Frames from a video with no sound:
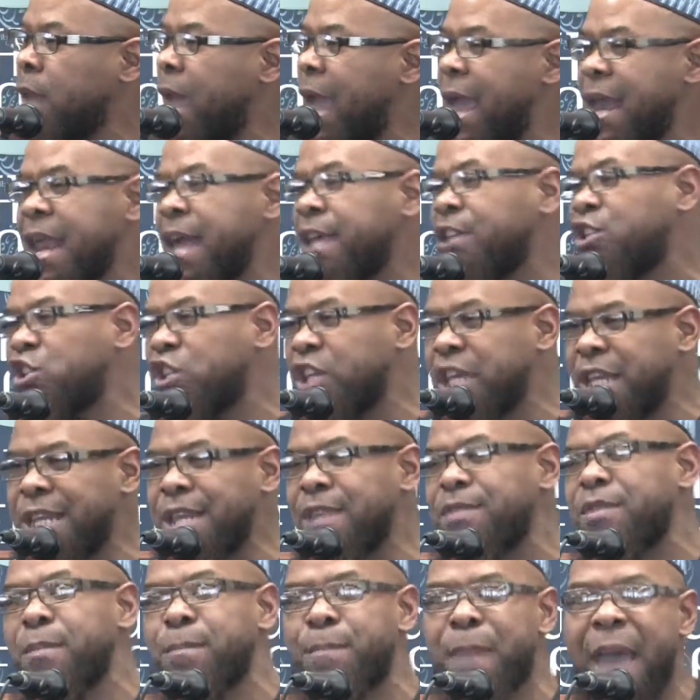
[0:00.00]
And I Ashid
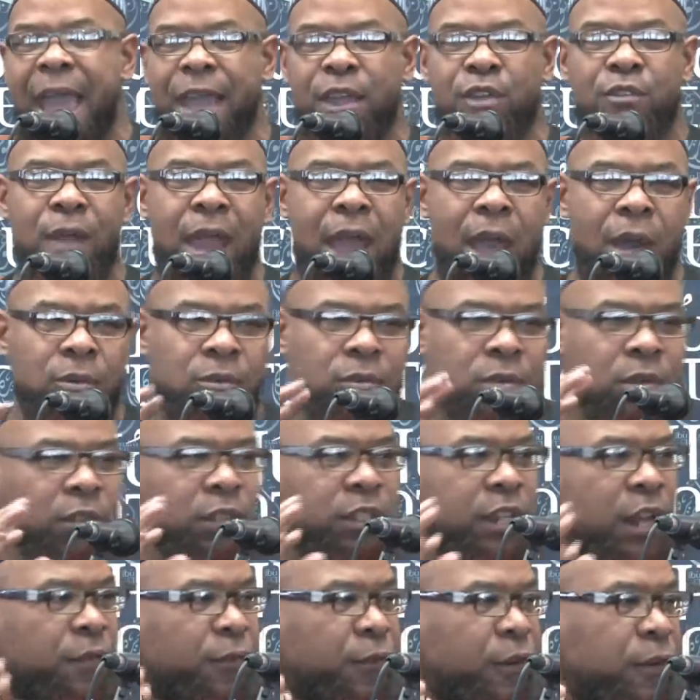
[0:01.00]
in the background,
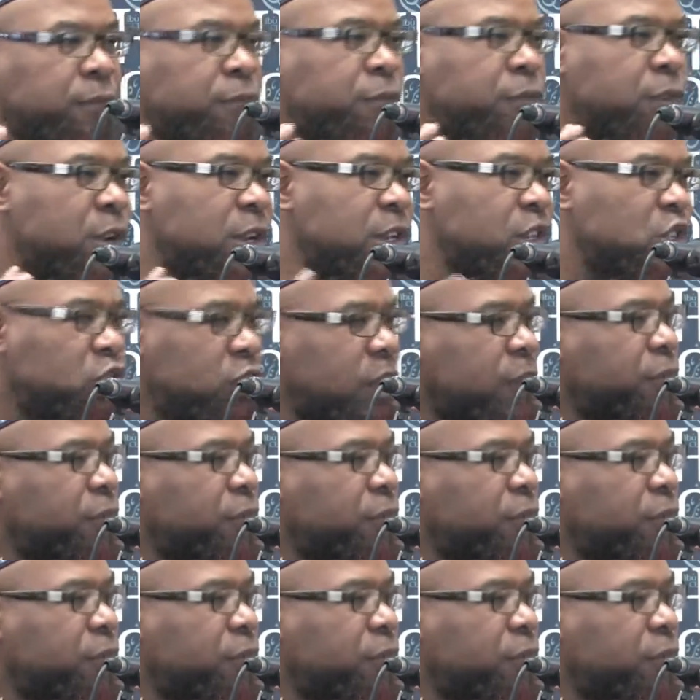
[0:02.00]
different footage,